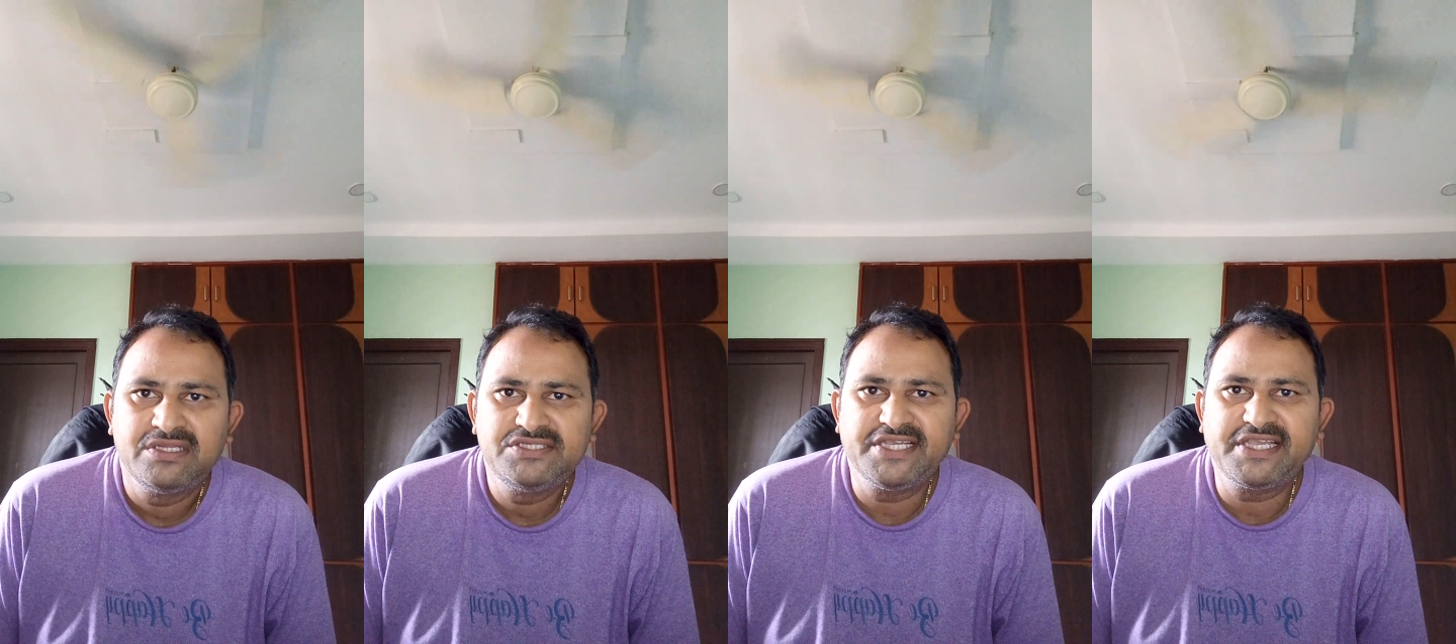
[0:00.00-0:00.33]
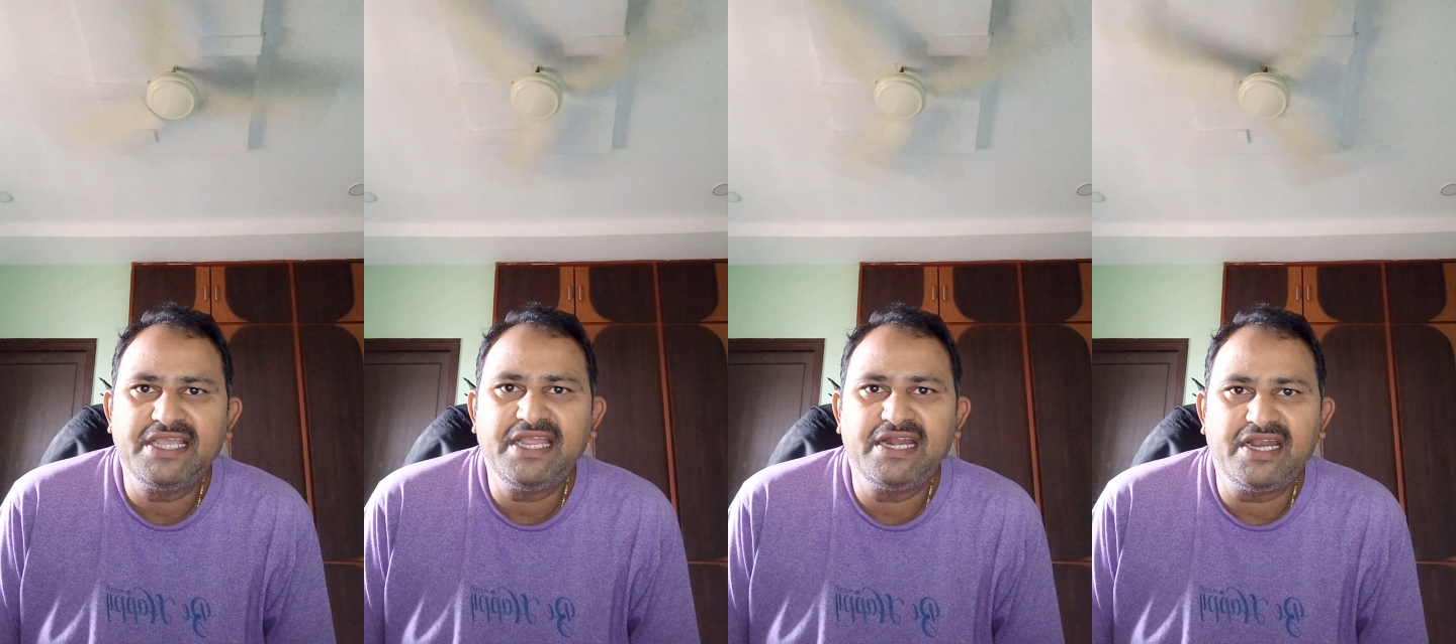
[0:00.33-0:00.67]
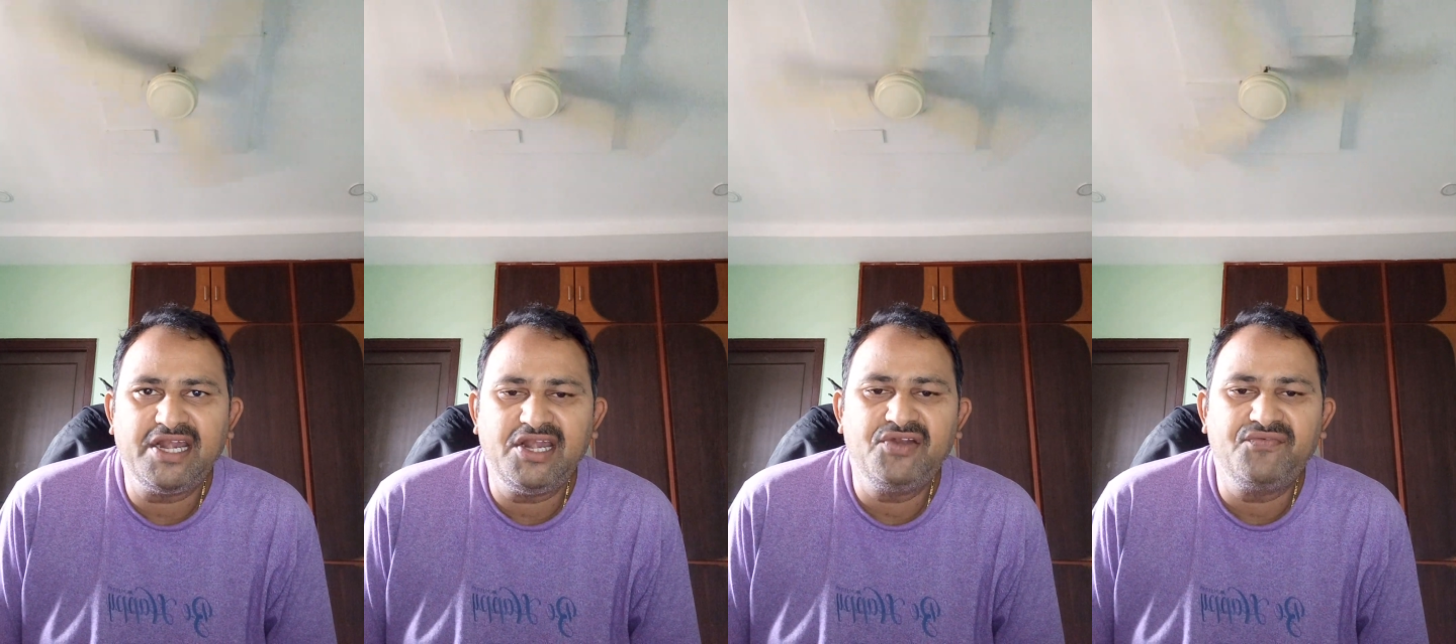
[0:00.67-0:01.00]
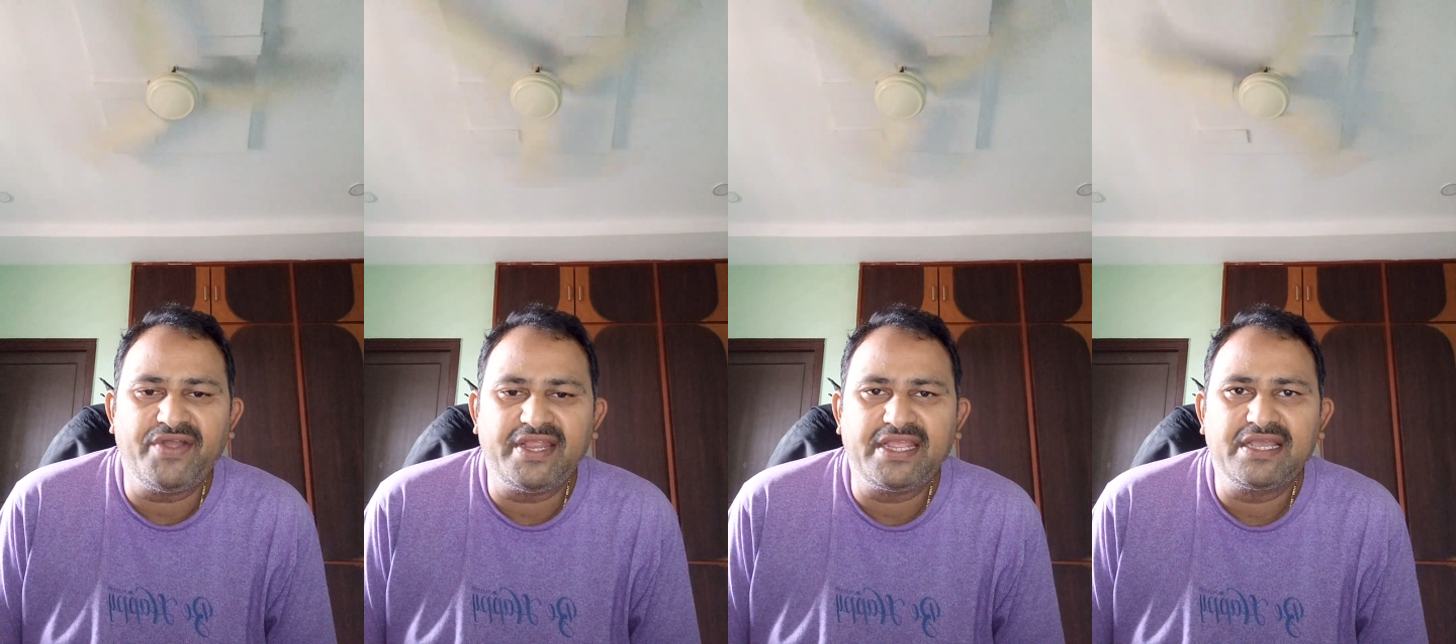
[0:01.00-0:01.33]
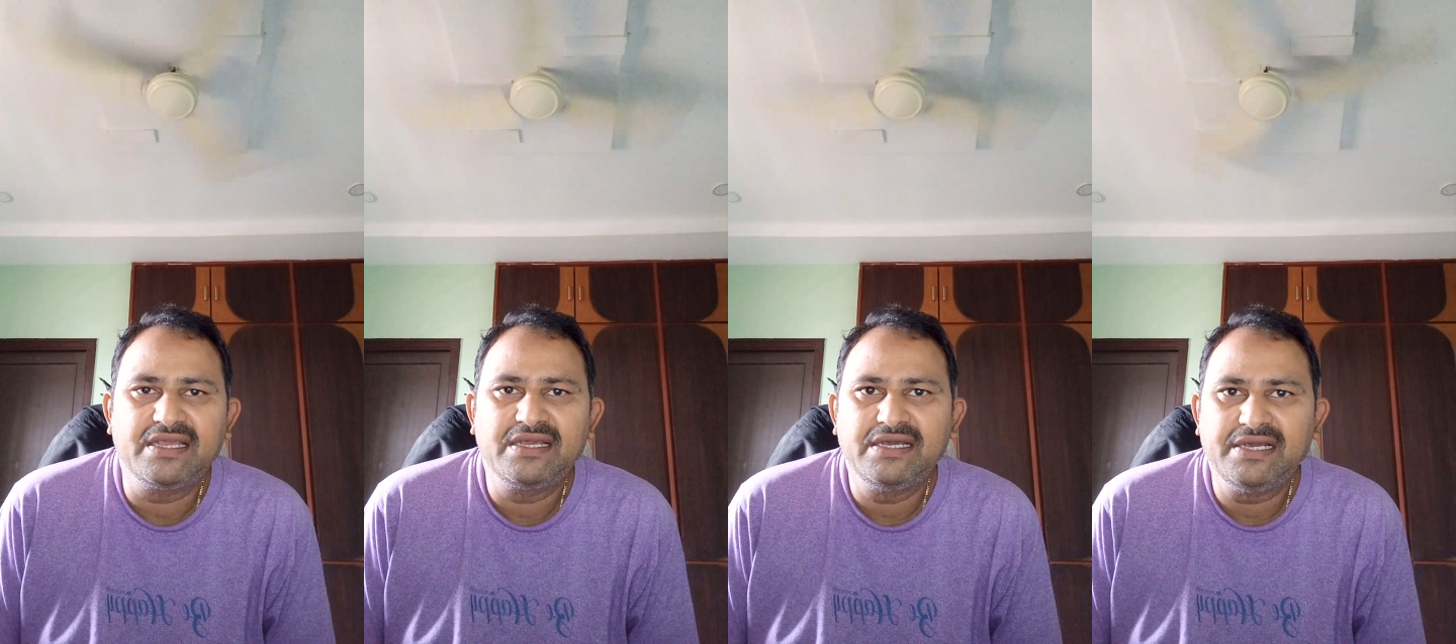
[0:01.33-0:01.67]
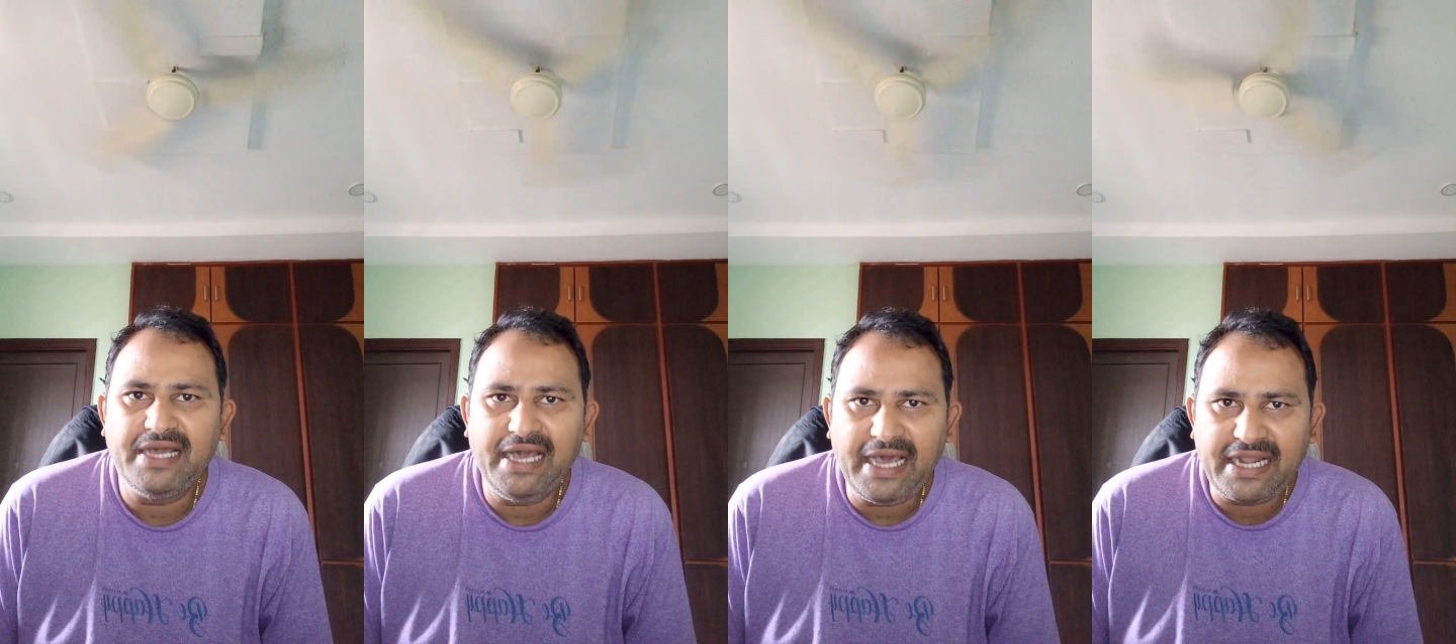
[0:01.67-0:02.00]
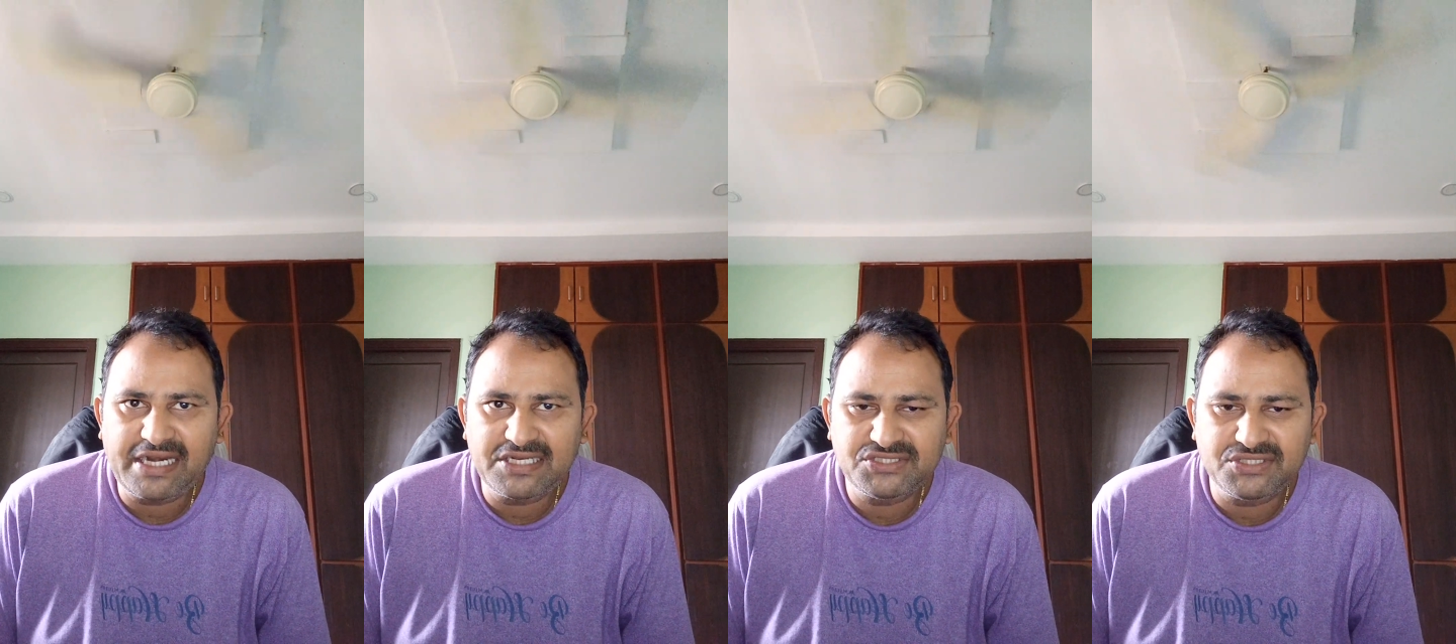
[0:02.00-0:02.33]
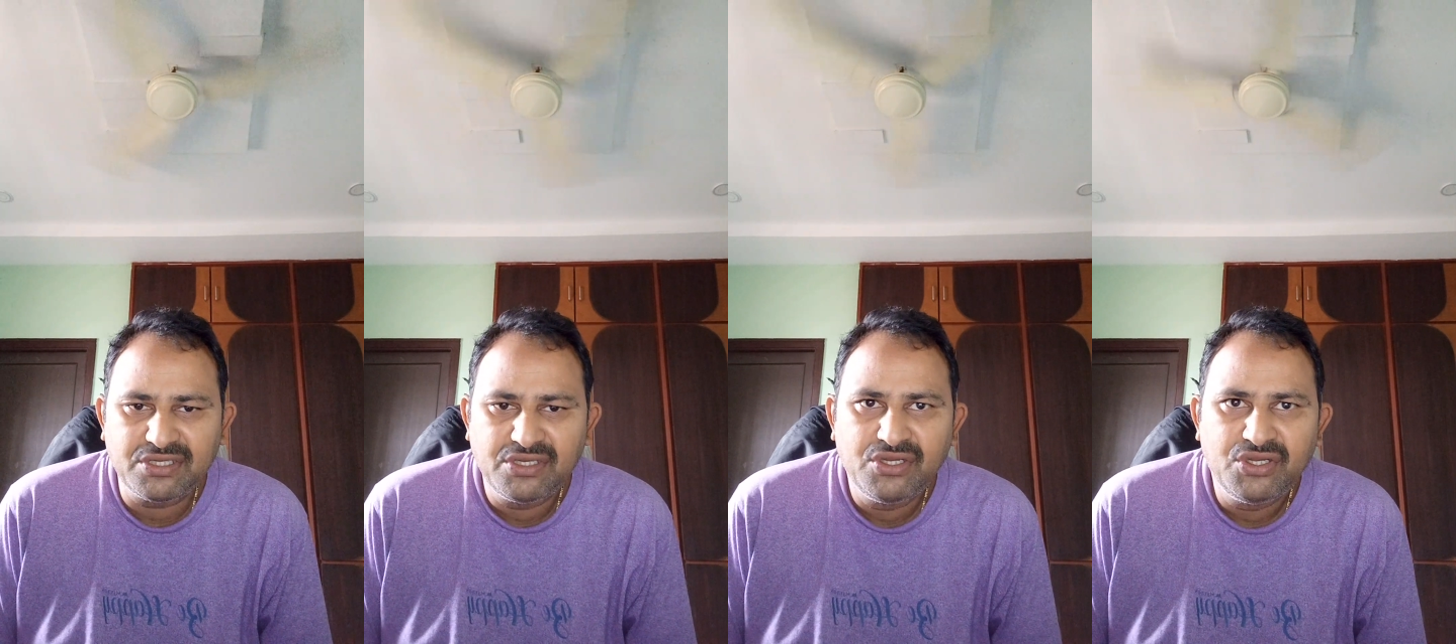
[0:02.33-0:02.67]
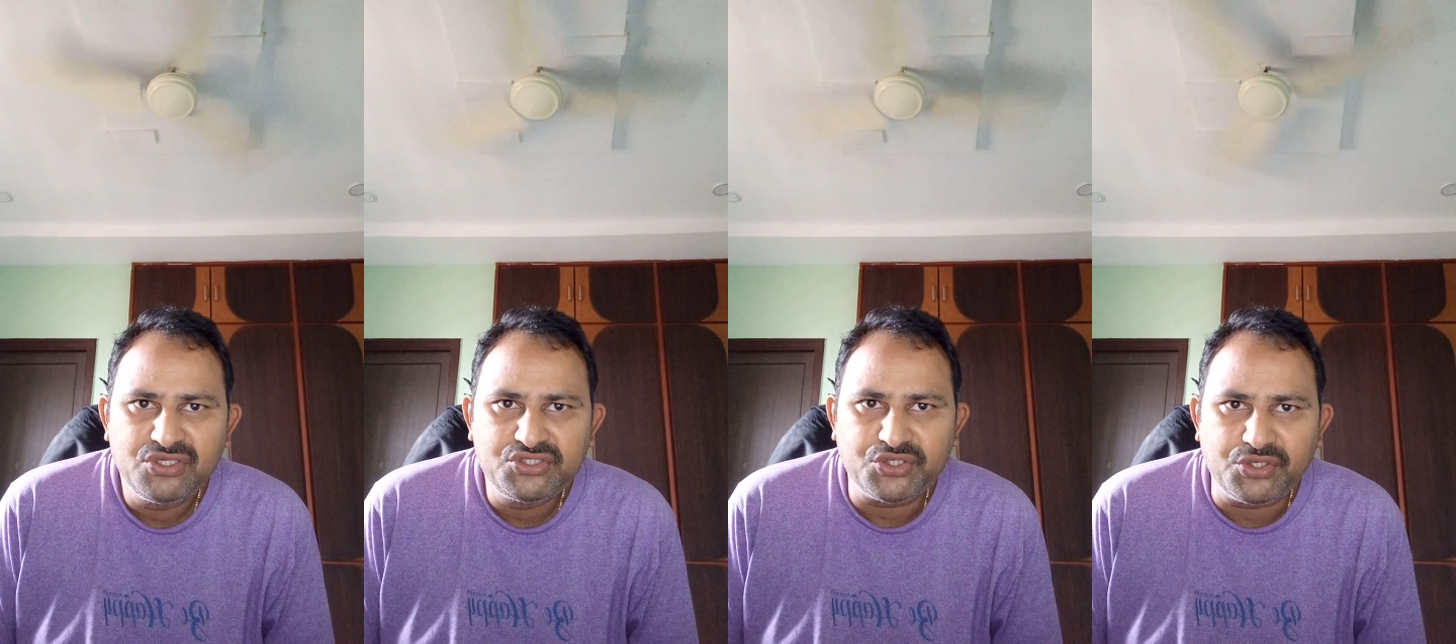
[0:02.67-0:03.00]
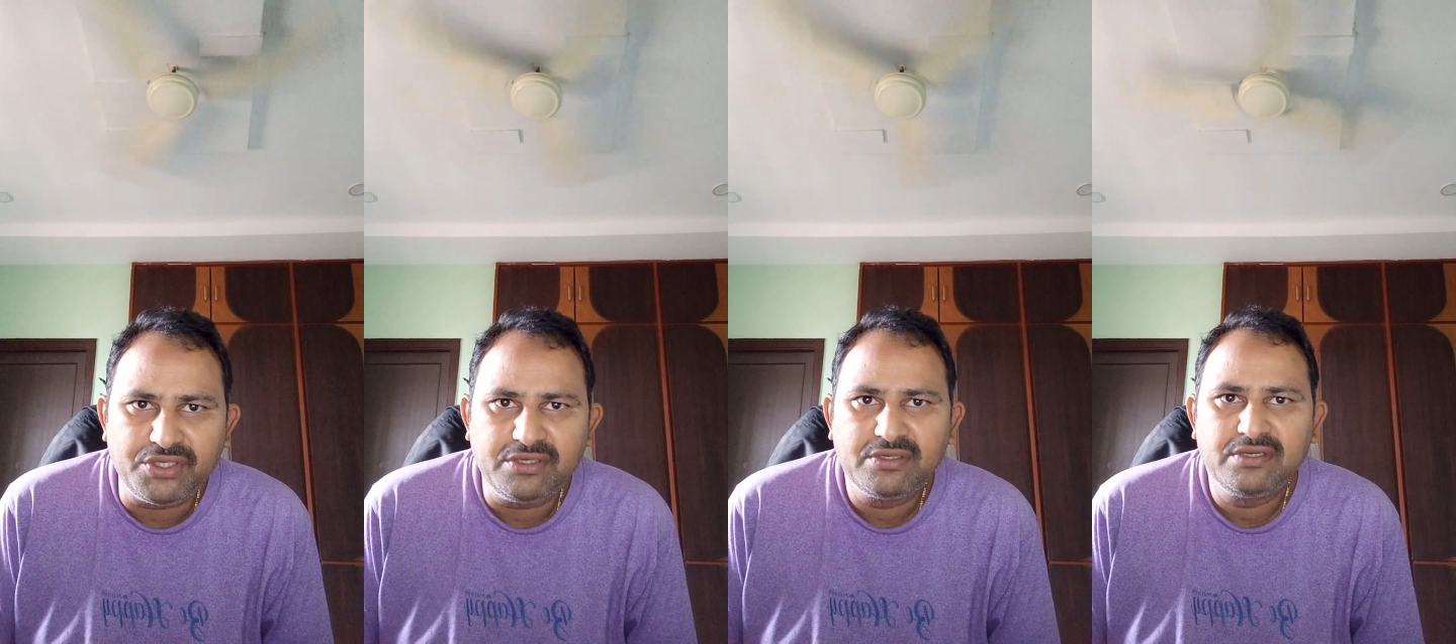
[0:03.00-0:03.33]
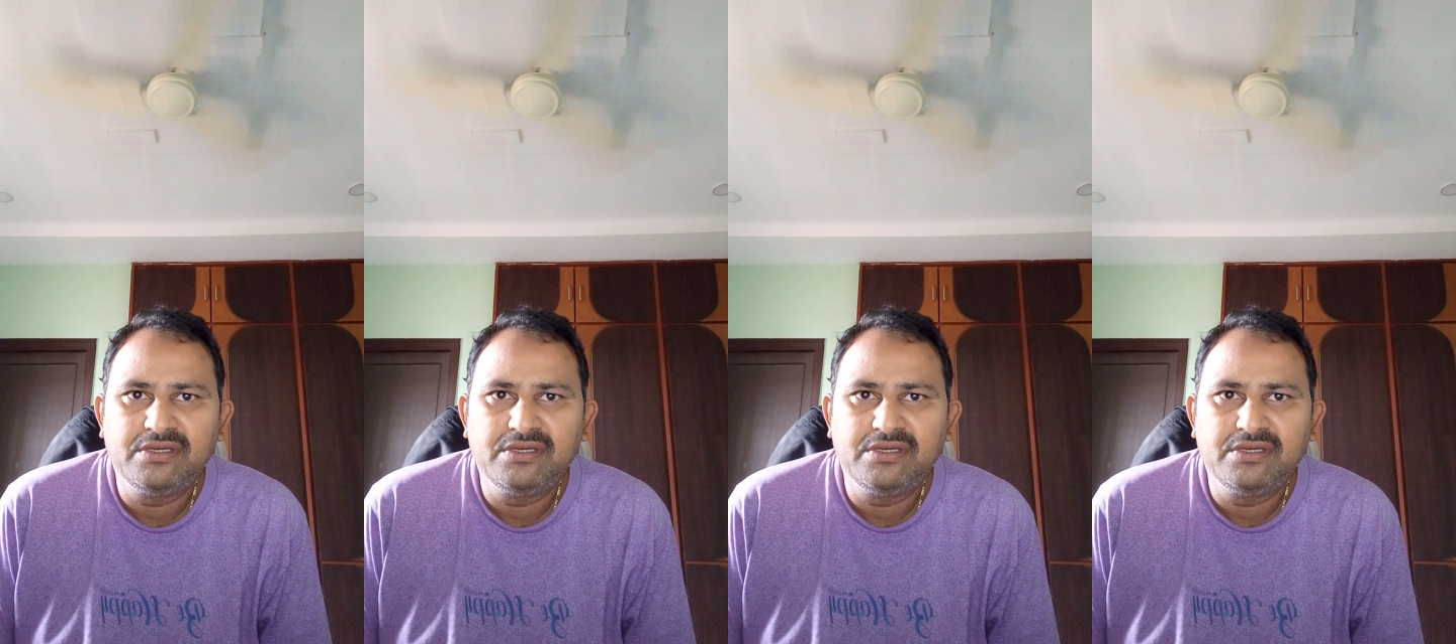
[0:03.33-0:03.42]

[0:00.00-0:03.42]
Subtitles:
Checking and identifying errors should